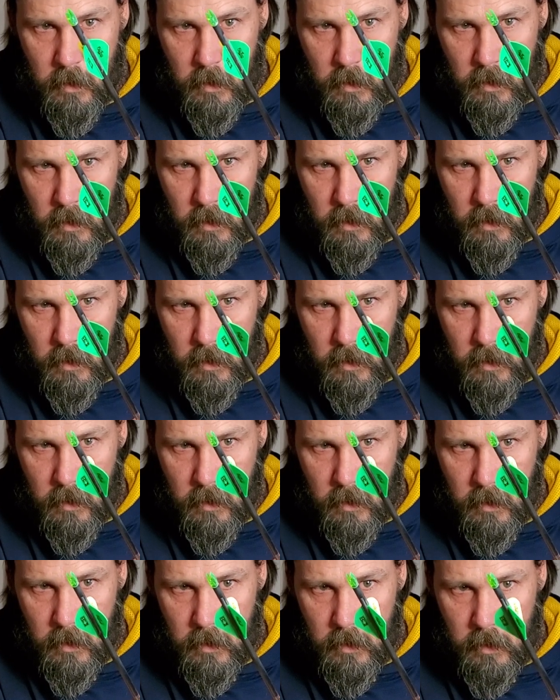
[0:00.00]
I'm
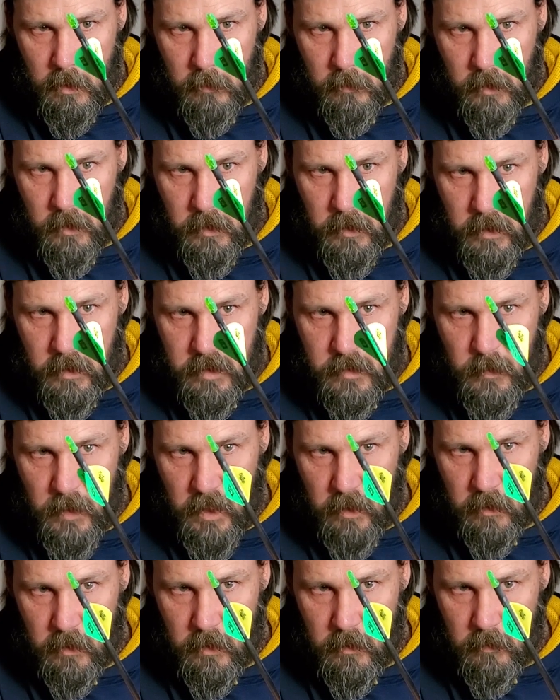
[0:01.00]
gonna
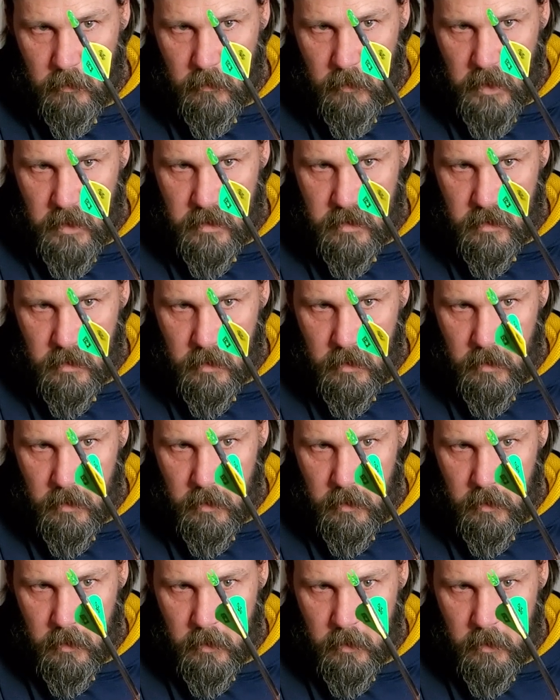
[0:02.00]
inspect it, make sure